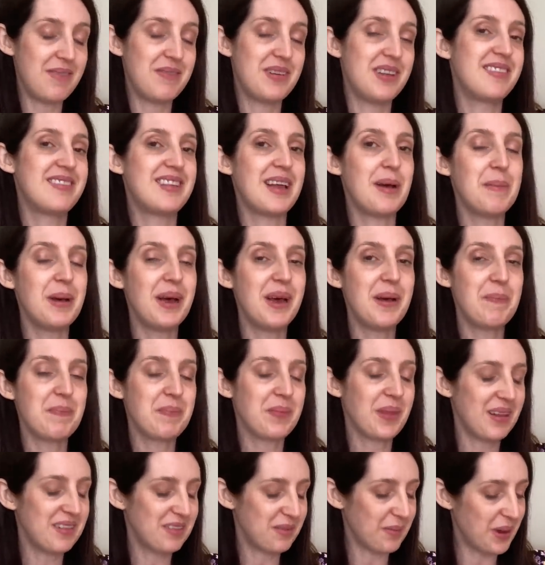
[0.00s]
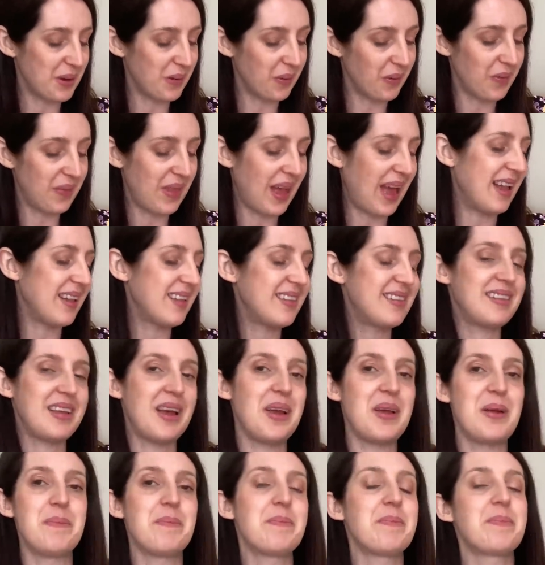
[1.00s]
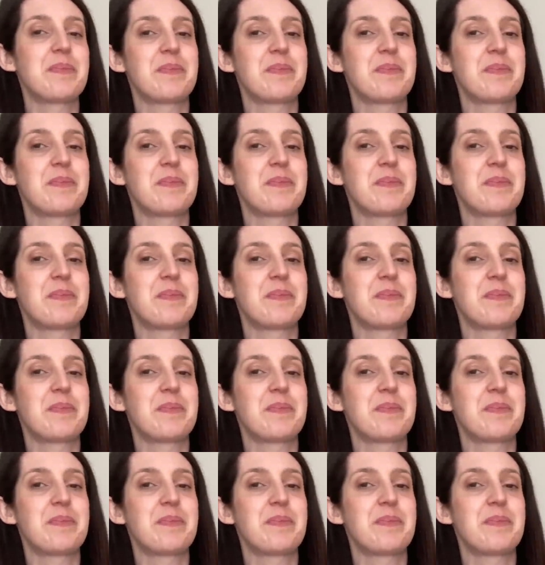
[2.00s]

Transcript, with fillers: for summer so I got that so